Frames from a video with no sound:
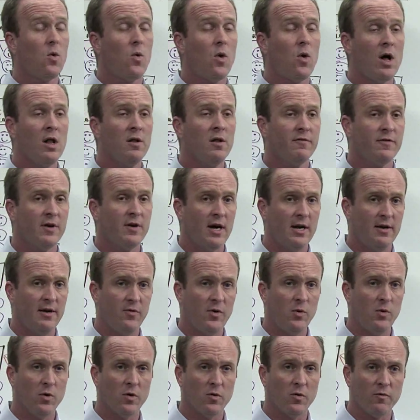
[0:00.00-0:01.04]
qualified, if
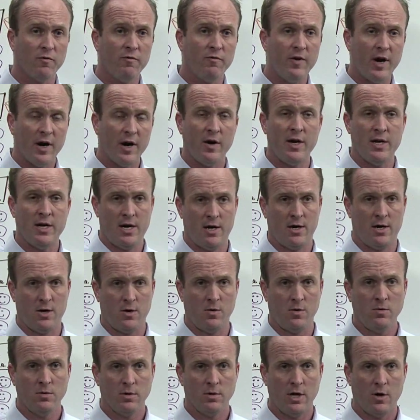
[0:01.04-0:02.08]
we were very
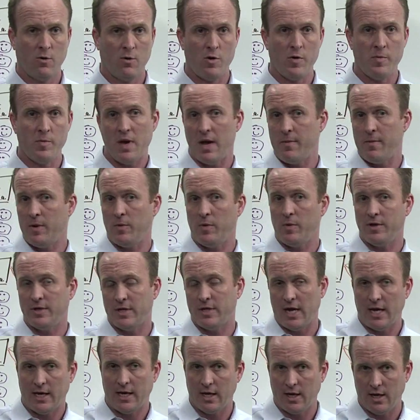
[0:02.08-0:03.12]
narrow, or maybe we
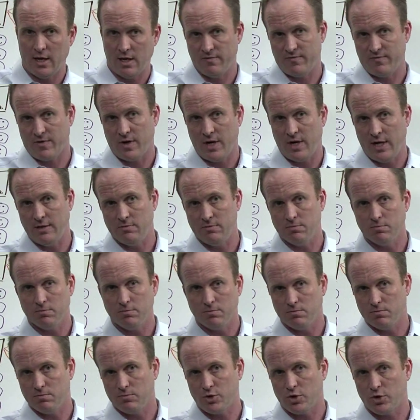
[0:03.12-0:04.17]
take it in a very
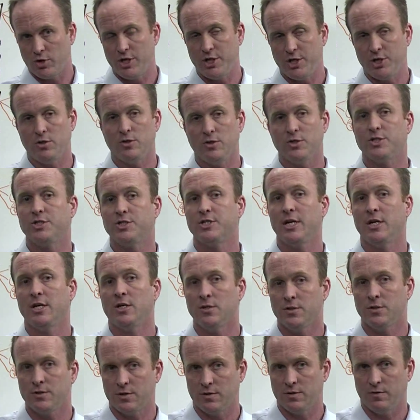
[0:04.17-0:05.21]
traditional
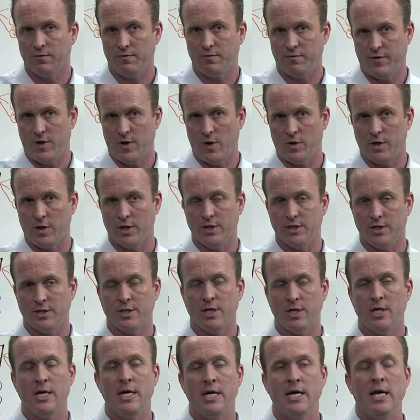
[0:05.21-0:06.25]
sales
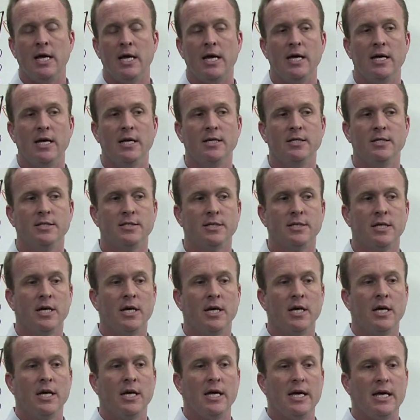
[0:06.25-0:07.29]
focus, is
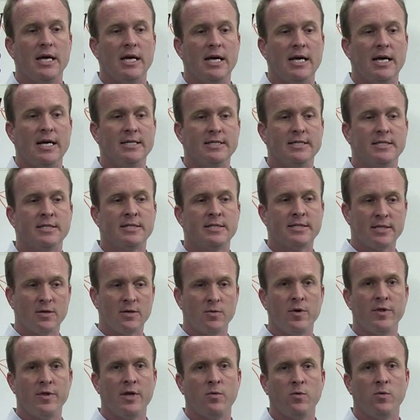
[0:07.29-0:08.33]
this
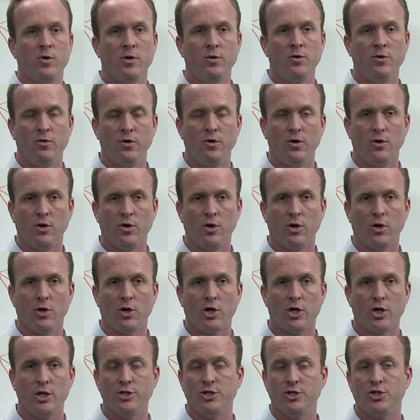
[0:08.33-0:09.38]
someone that would
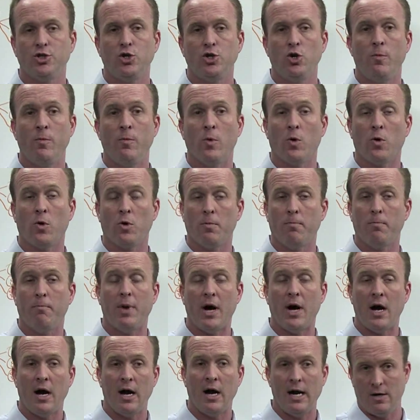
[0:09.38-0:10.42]
consume or
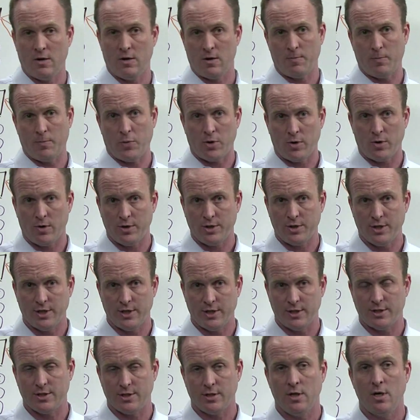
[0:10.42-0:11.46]
buy or
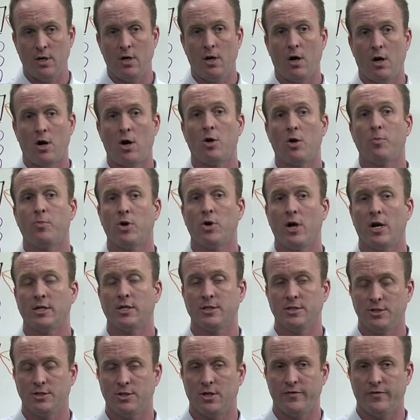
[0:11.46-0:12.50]
purchase our
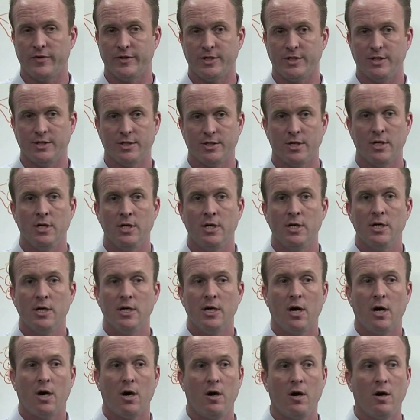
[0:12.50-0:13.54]
products and services?
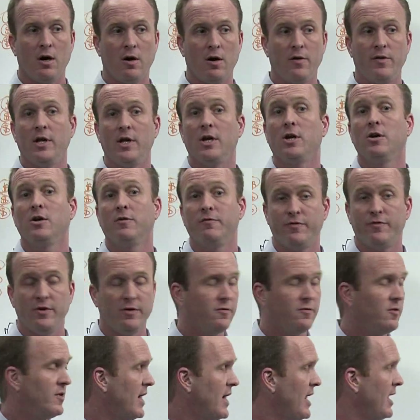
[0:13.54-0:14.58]
Are they a good
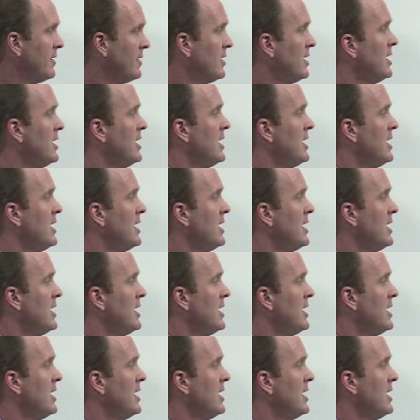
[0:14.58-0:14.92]
fit for that?